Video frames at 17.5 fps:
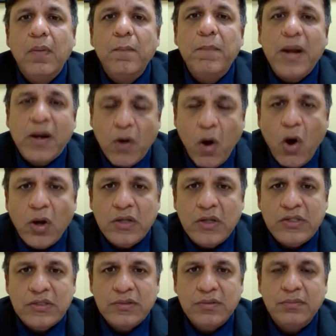
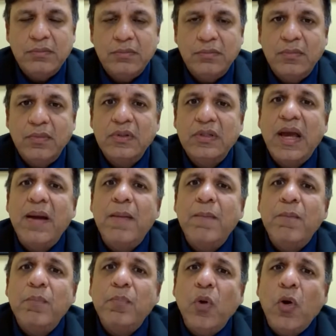Because the
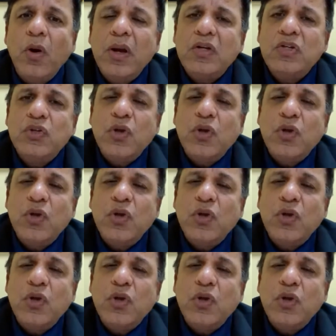employer